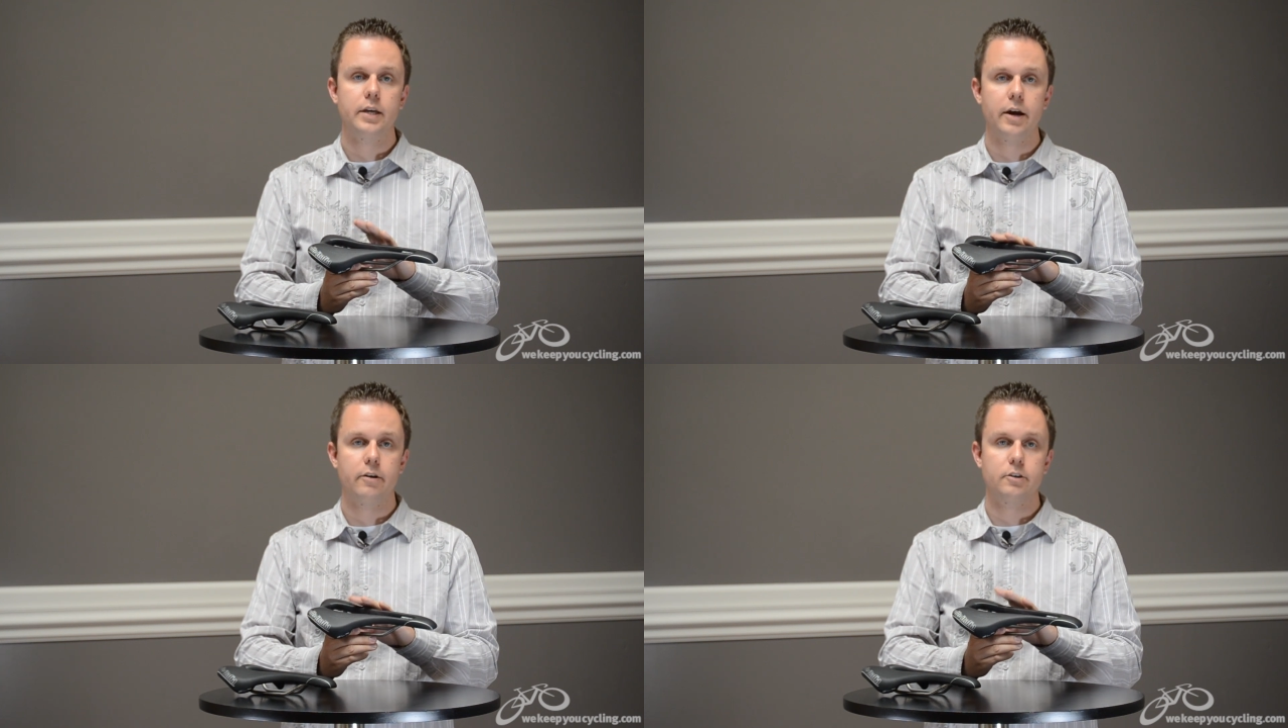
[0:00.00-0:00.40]

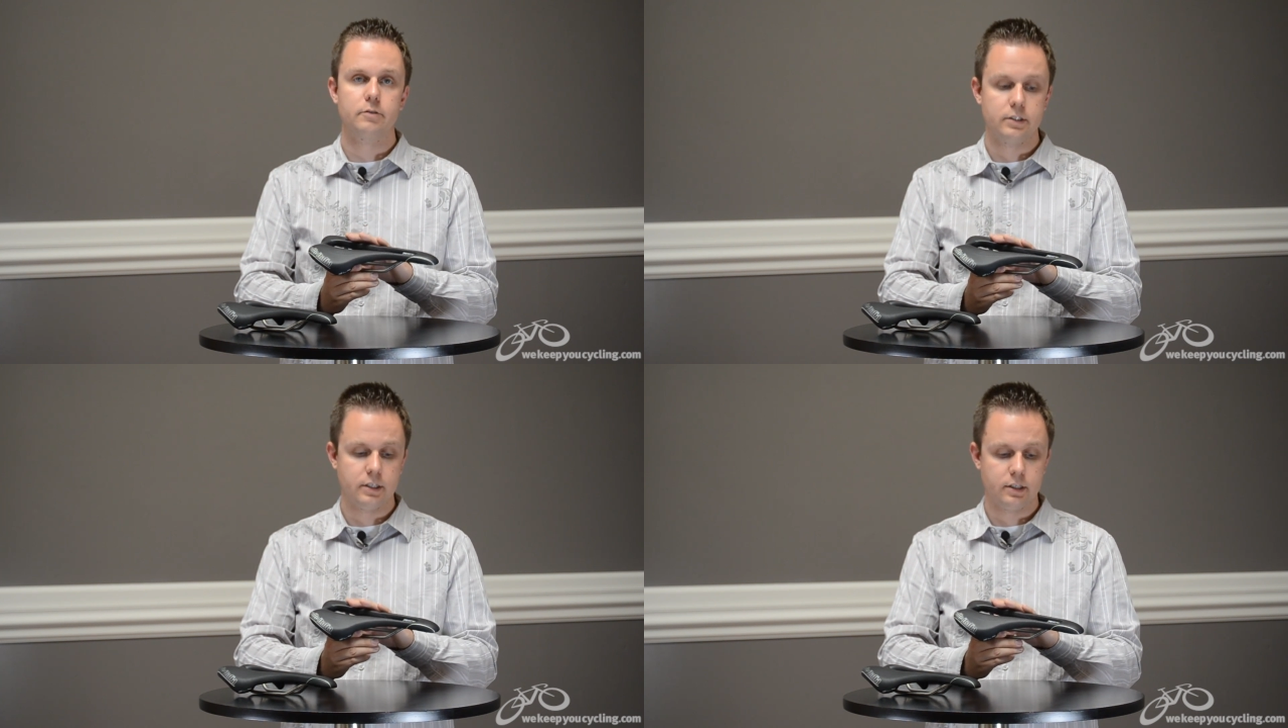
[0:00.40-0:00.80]

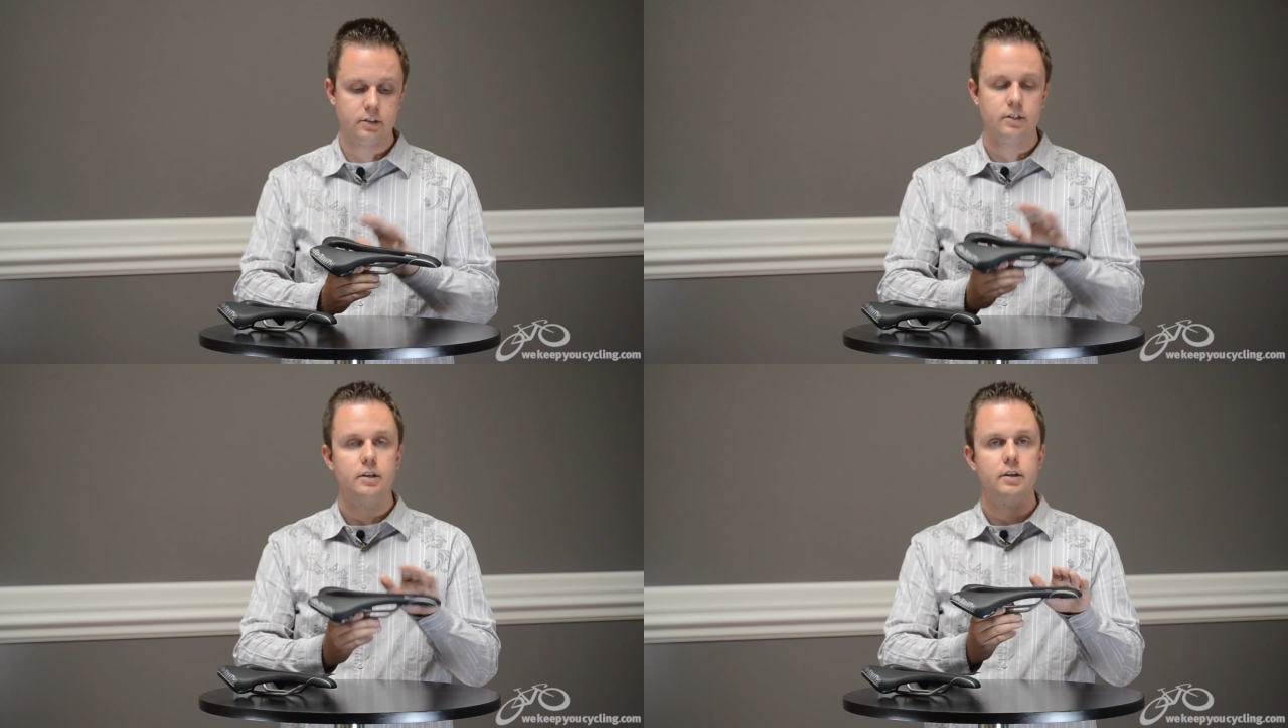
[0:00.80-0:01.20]

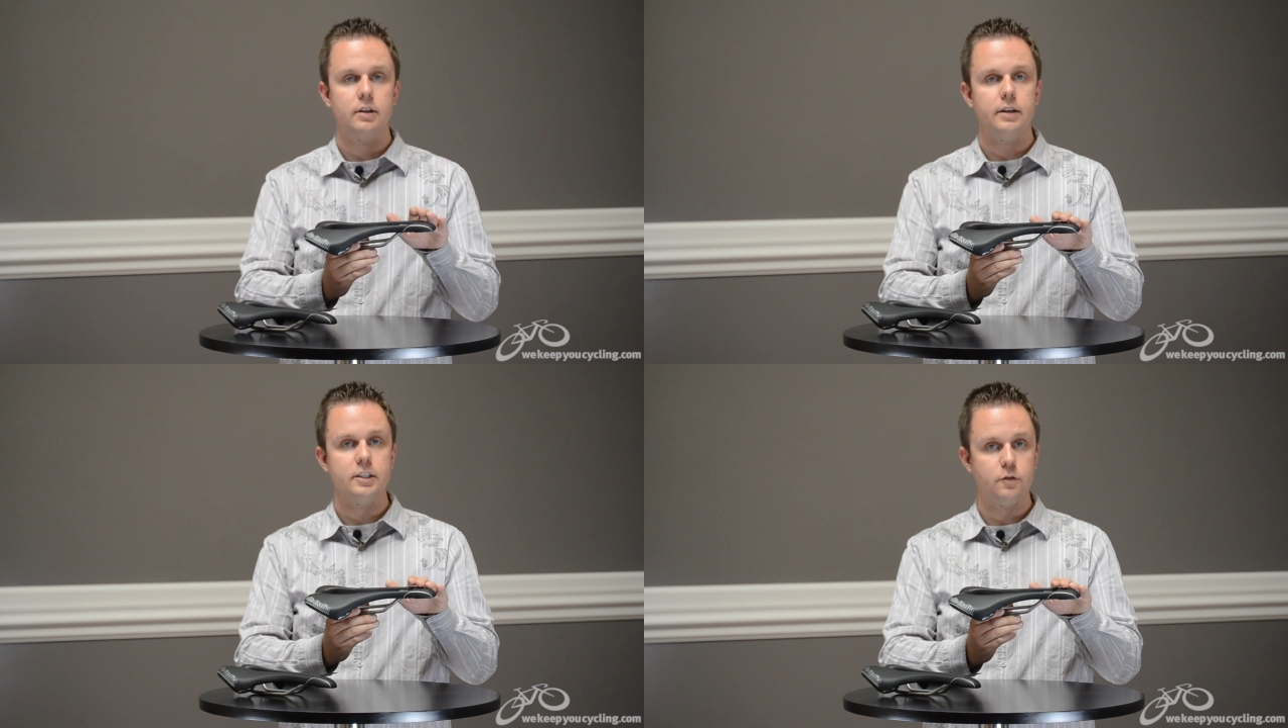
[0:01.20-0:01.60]
characteristics.
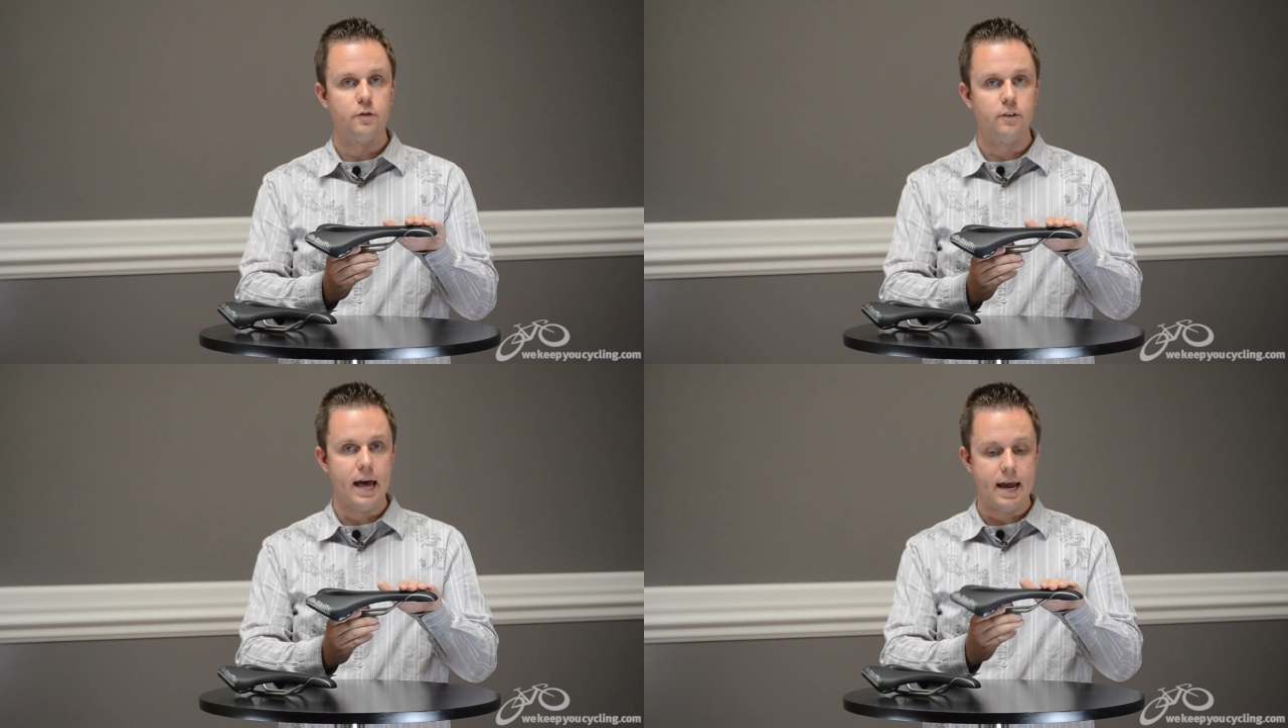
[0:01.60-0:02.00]
It's
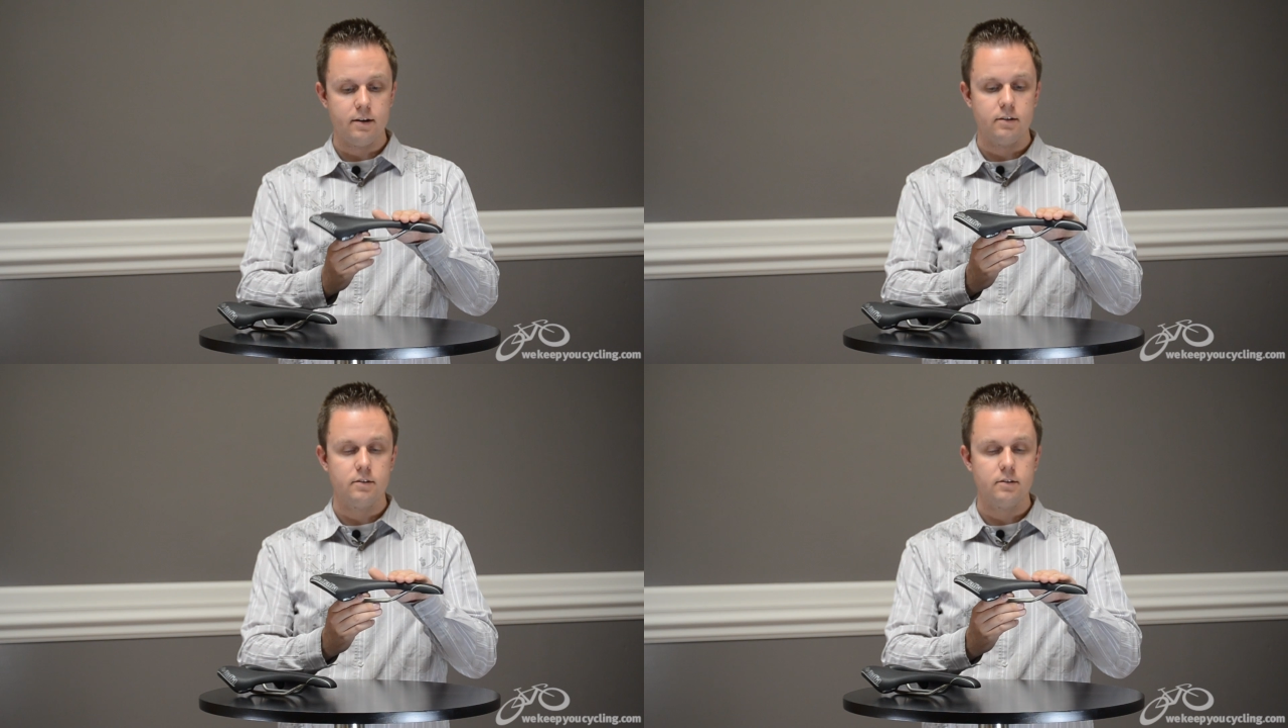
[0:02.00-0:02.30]
flat